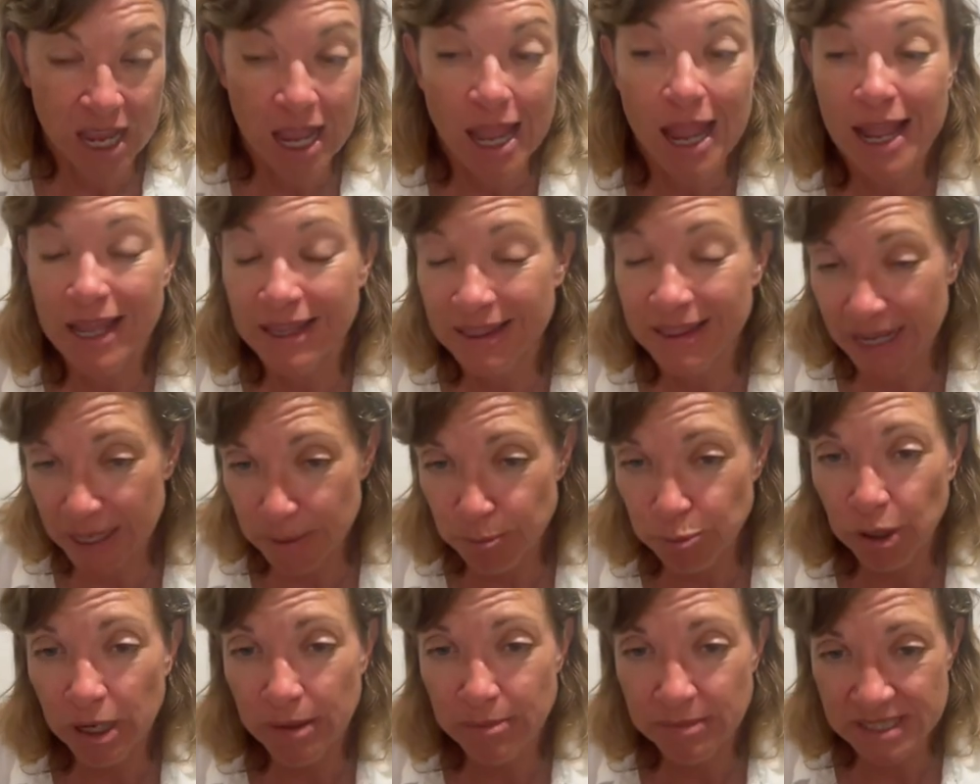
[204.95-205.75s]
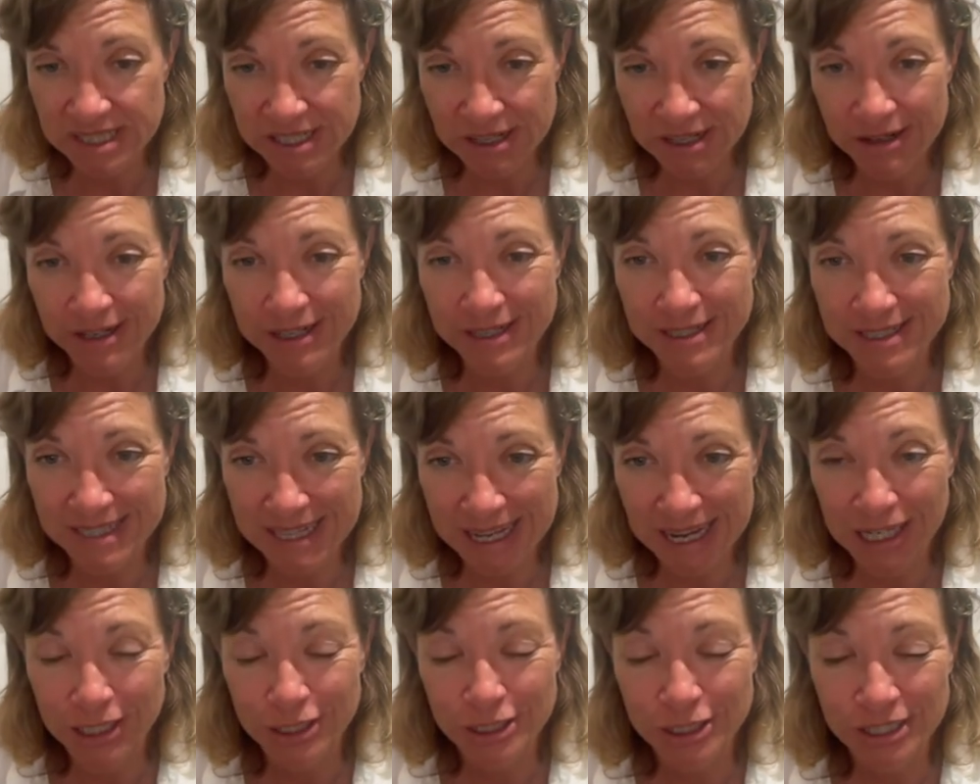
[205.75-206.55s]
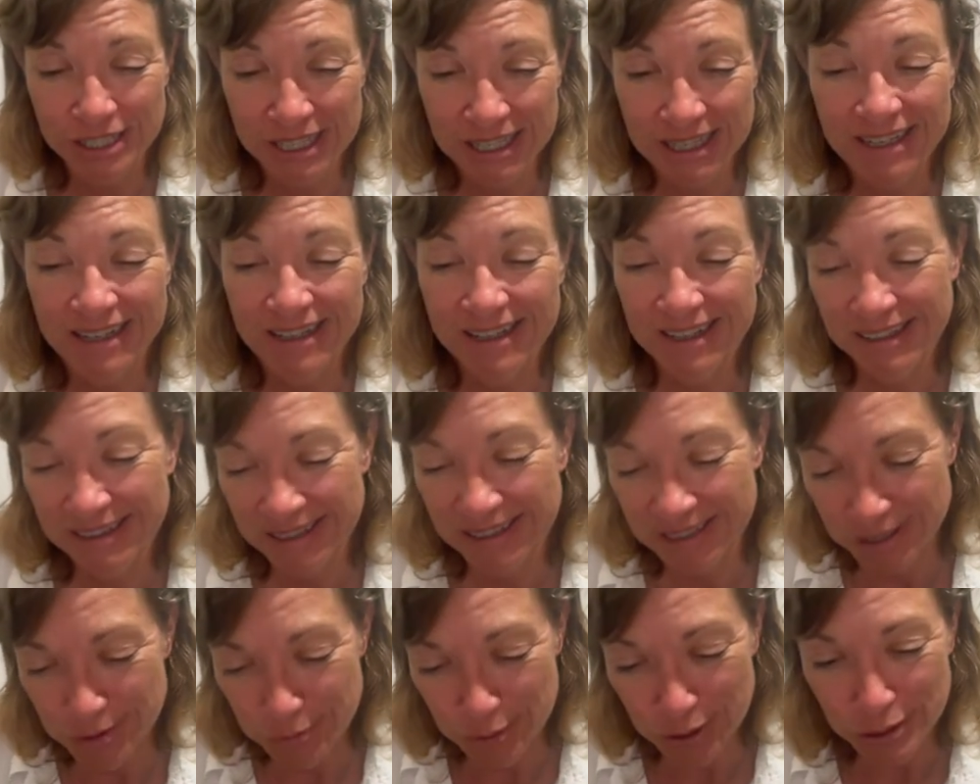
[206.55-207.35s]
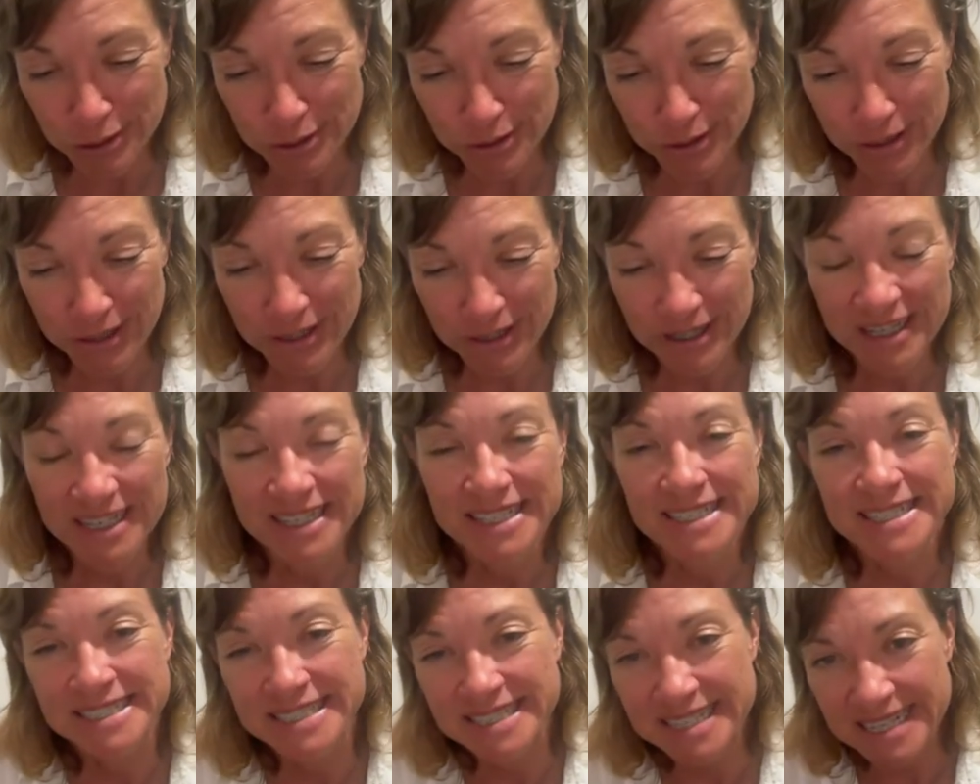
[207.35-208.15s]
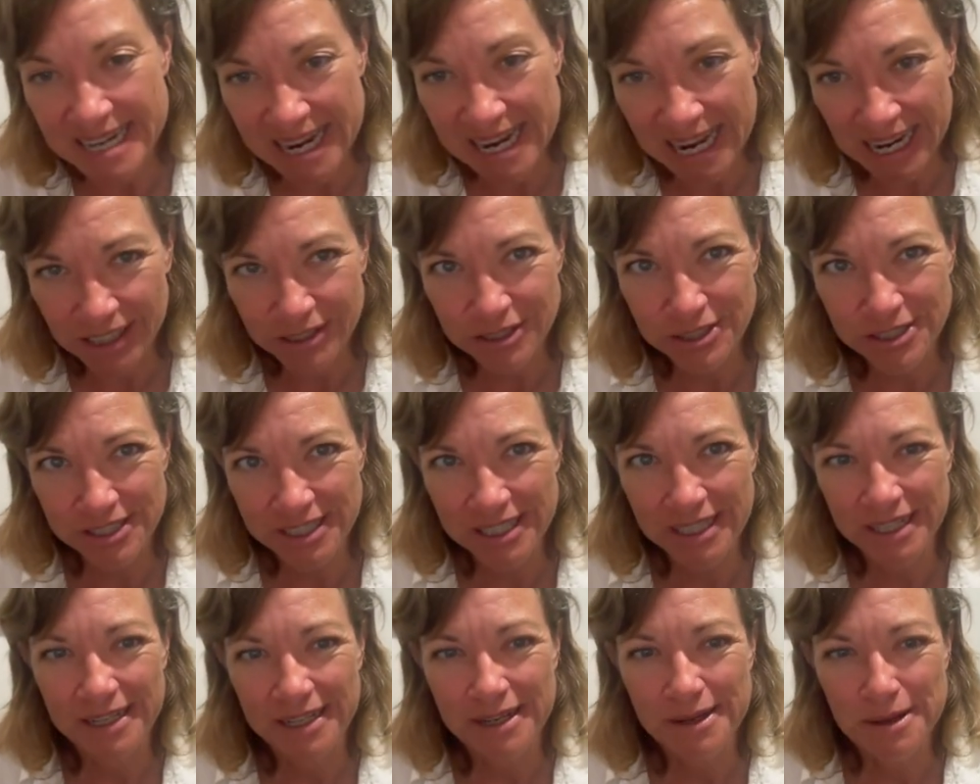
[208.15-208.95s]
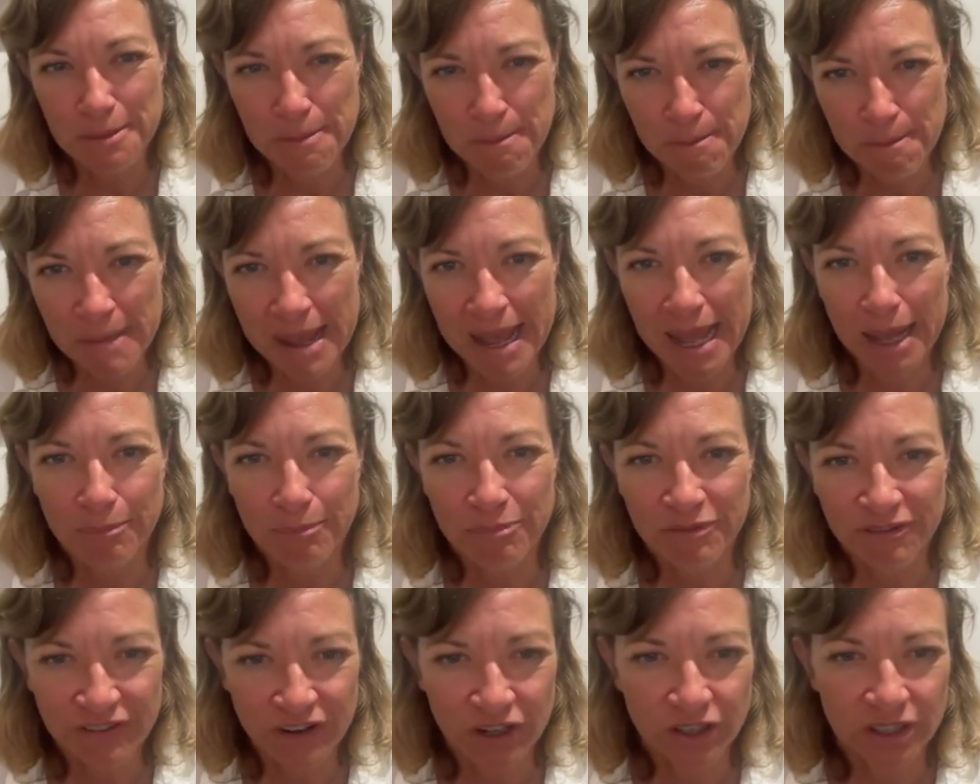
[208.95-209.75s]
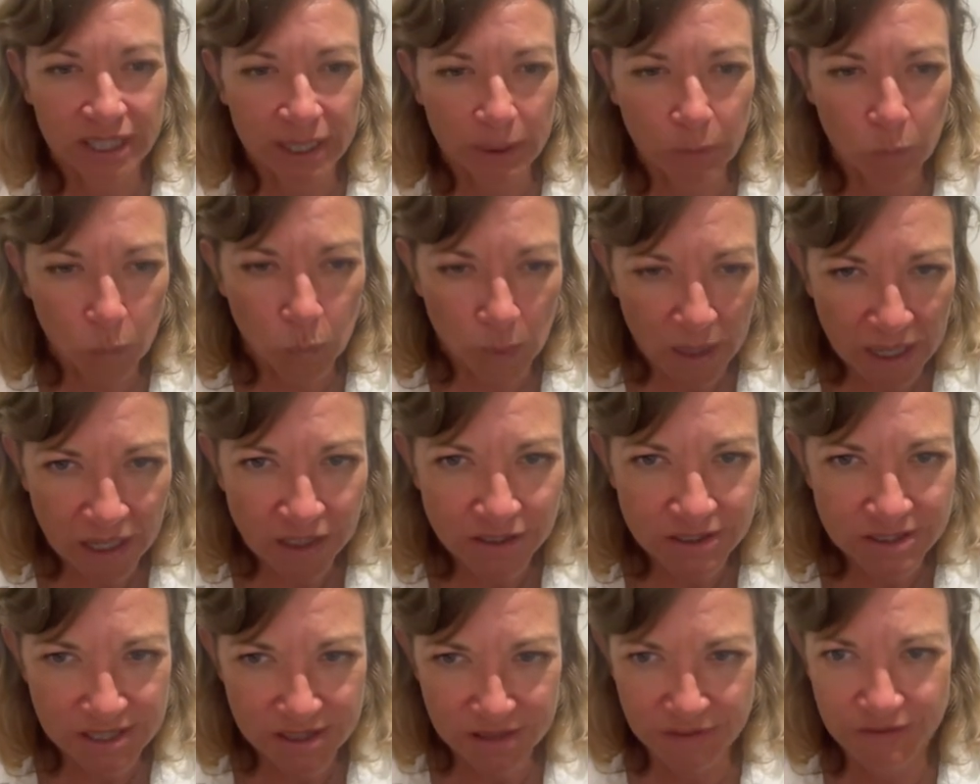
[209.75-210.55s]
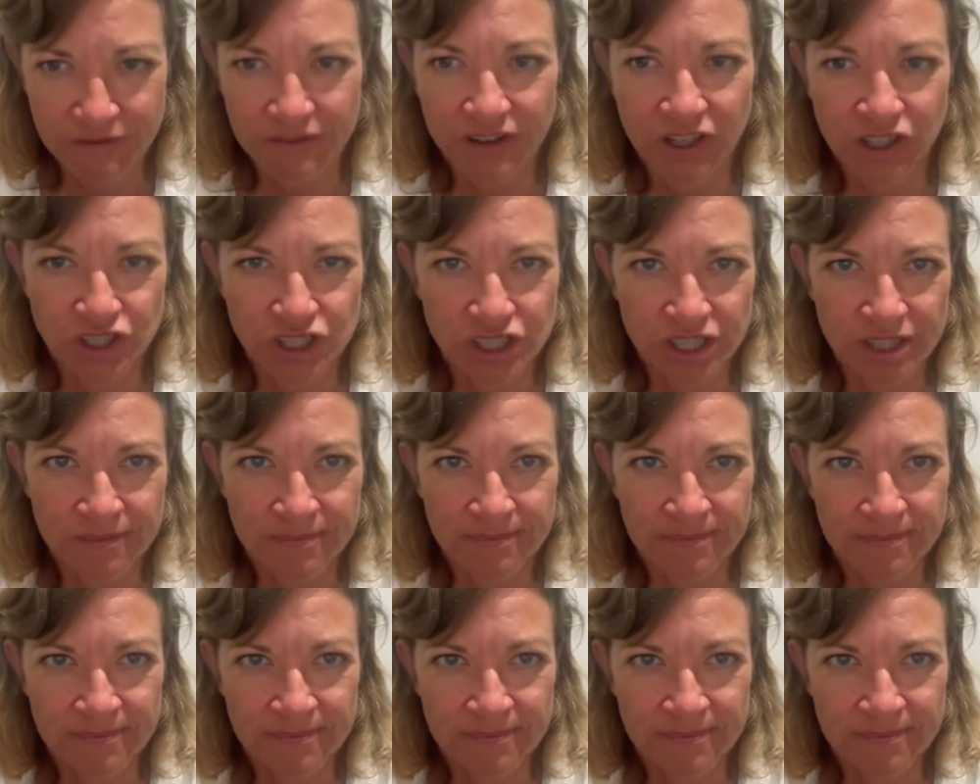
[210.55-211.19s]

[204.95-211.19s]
And like Brodmann's areas, the structure did actually map fairly well to the function.